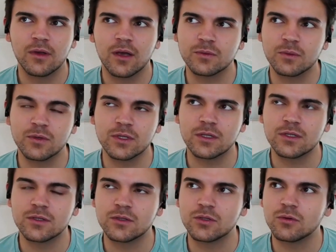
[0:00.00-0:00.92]
I suppose
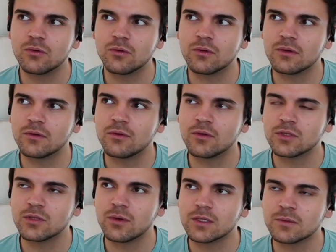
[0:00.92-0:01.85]
there's two
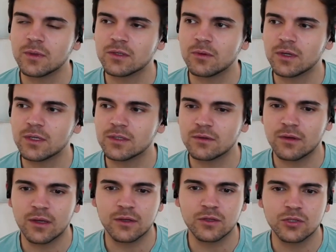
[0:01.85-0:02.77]
aspects. One is
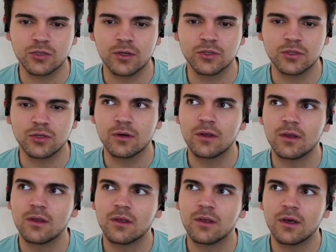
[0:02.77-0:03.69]
like a structure
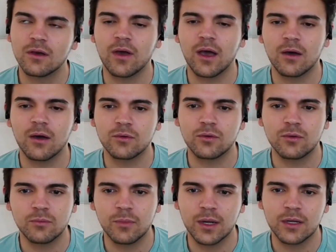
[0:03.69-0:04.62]
of how do
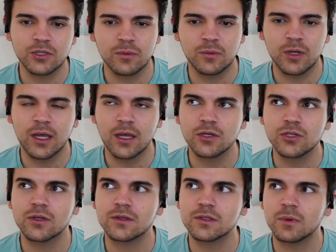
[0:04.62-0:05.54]
you manage
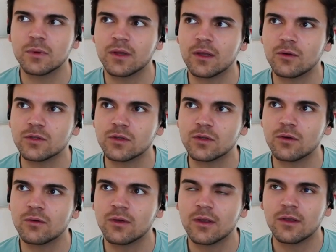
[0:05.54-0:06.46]
communications, but then
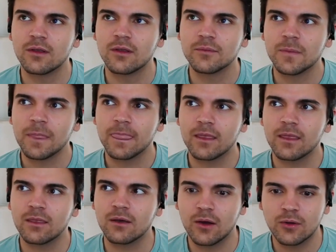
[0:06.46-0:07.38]
also
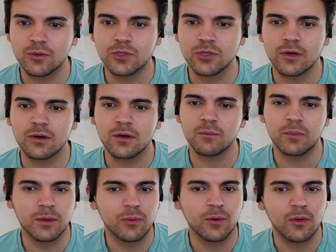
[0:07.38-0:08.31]
the culture.
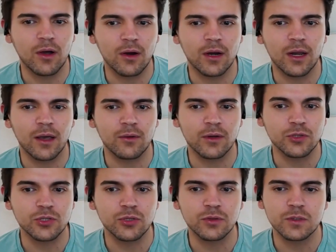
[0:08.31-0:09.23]
People are allowed
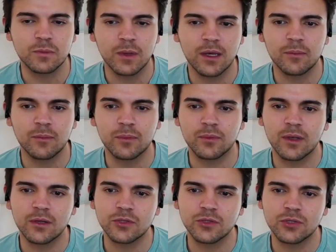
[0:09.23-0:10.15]
and should speak up
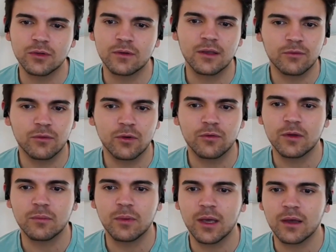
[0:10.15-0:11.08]
and should give their
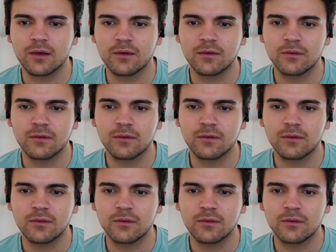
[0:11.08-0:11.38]
feedback